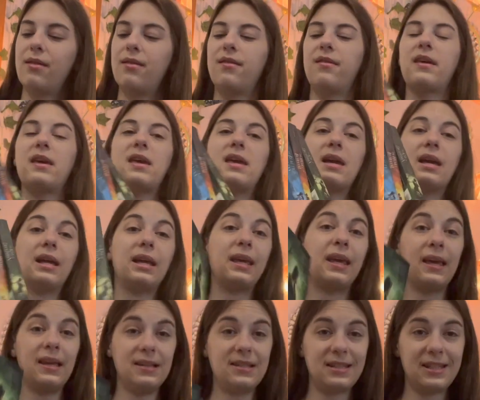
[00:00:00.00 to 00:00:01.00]
the
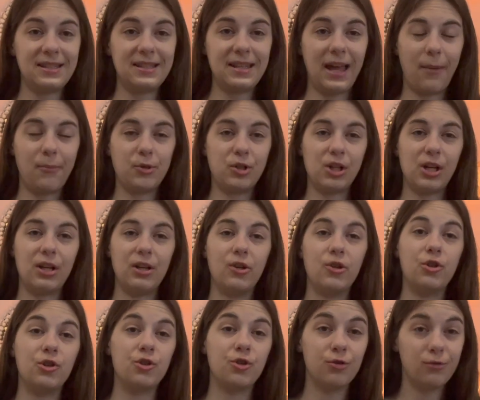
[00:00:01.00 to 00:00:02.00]
Kiss Deception
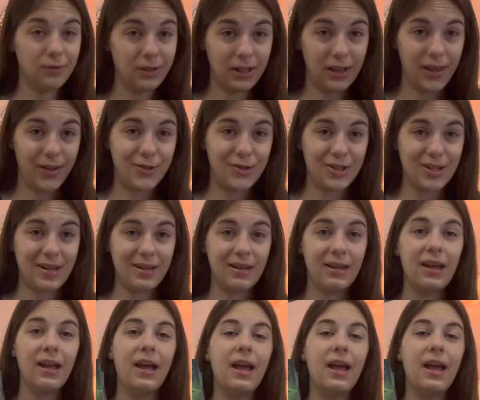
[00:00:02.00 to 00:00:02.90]
trilogy.